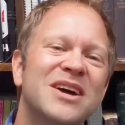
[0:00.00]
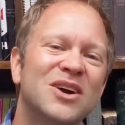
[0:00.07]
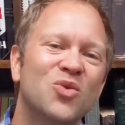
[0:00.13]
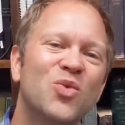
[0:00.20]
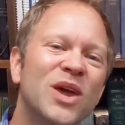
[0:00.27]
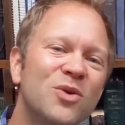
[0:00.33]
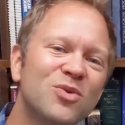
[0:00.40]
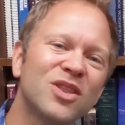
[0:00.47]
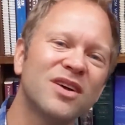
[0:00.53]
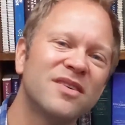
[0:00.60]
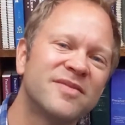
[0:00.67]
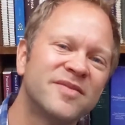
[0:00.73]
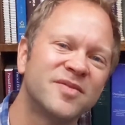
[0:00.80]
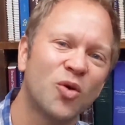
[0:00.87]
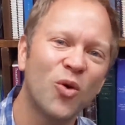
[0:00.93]
we will
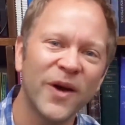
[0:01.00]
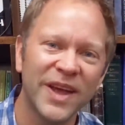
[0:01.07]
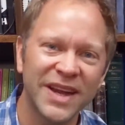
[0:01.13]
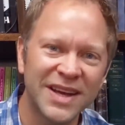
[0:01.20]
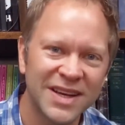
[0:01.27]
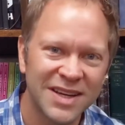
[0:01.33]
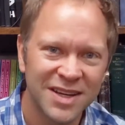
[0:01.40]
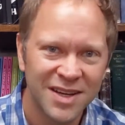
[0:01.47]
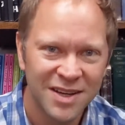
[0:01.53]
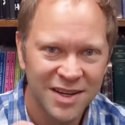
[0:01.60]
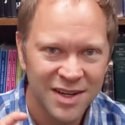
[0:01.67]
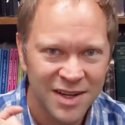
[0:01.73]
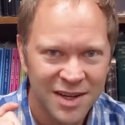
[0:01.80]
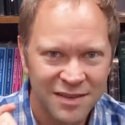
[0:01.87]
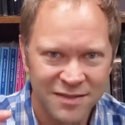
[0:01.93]
avoid
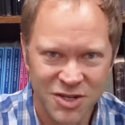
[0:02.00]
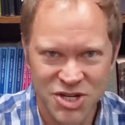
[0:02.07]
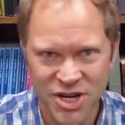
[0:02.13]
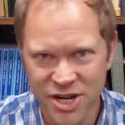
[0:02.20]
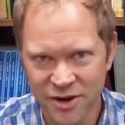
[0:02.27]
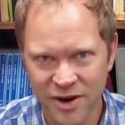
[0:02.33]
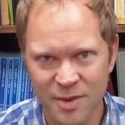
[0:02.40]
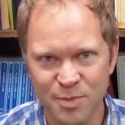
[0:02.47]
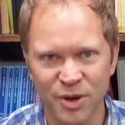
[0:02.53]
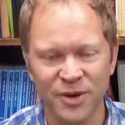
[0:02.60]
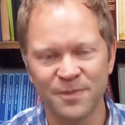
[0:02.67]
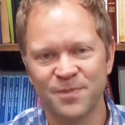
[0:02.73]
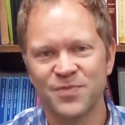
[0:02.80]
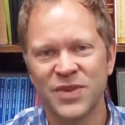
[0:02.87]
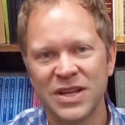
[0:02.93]
Virginia creeper
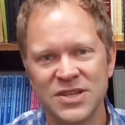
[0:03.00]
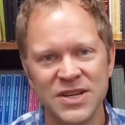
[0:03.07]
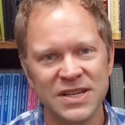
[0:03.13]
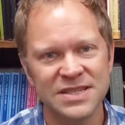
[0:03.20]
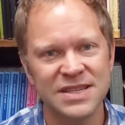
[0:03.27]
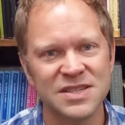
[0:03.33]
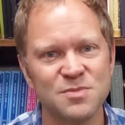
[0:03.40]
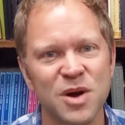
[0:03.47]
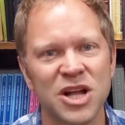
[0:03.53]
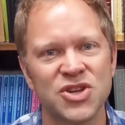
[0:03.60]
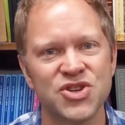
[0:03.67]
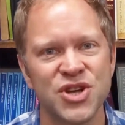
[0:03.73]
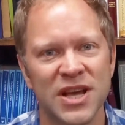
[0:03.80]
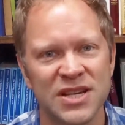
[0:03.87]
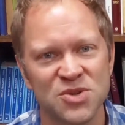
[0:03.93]
just as
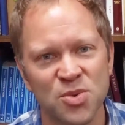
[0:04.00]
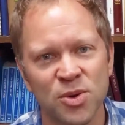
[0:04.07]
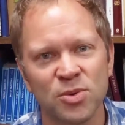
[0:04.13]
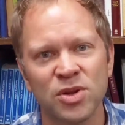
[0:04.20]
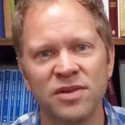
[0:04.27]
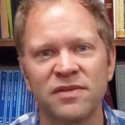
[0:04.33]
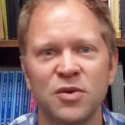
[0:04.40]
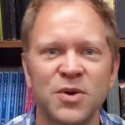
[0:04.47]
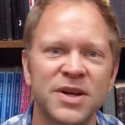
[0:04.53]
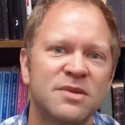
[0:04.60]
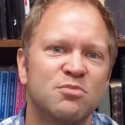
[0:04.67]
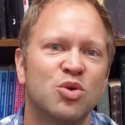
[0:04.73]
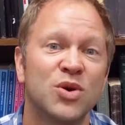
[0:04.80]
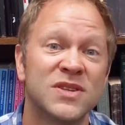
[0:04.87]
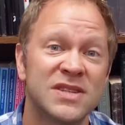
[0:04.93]
much as we will avoid
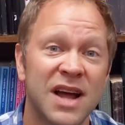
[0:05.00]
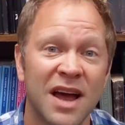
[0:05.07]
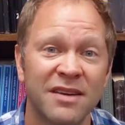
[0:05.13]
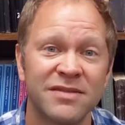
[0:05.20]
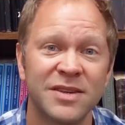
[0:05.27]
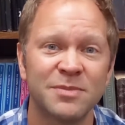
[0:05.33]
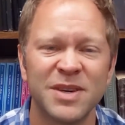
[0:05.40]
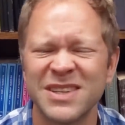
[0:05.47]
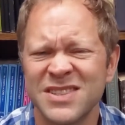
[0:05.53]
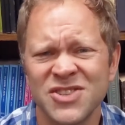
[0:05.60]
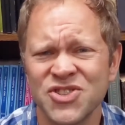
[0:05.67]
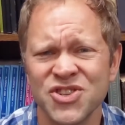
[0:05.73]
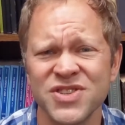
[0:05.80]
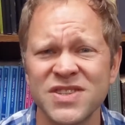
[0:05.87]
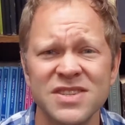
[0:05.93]
poison ivy, because it's
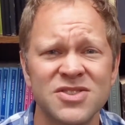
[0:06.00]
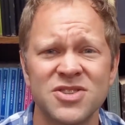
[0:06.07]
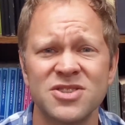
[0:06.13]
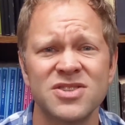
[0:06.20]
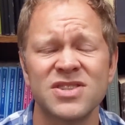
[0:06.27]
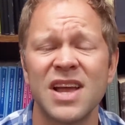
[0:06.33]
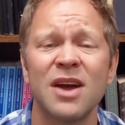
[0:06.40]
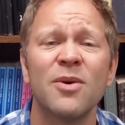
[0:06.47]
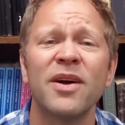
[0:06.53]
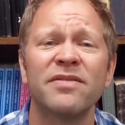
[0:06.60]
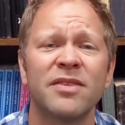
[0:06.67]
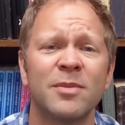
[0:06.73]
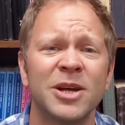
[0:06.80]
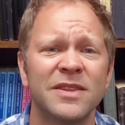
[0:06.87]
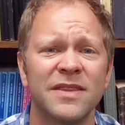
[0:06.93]
just easier to stay away
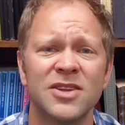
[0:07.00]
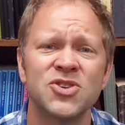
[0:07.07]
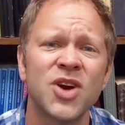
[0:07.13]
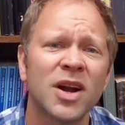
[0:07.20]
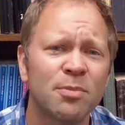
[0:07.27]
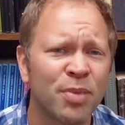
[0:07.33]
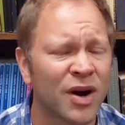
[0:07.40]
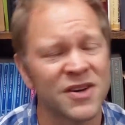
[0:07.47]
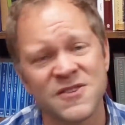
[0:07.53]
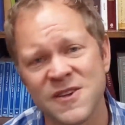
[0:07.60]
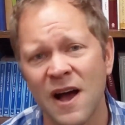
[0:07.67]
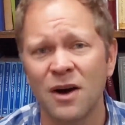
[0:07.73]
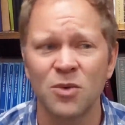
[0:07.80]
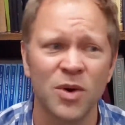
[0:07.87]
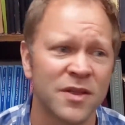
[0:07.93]
from it than try to parse
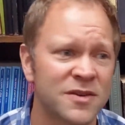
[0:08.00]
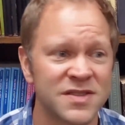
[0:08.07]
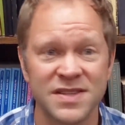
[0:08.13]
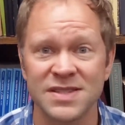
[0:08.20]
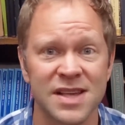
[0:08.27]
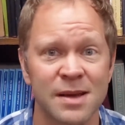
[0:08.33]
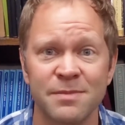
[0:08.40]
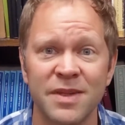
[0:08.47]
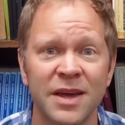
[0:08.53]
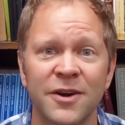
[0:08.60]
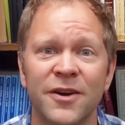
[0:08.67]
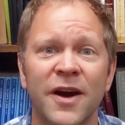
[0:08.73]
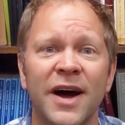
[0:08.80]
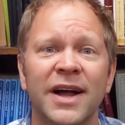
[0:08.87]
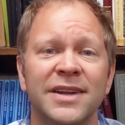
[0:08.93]
out whether it's the same thing
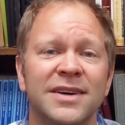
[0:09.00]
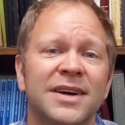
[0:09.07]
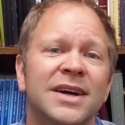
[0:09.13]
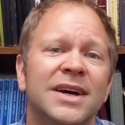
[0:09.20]
or not.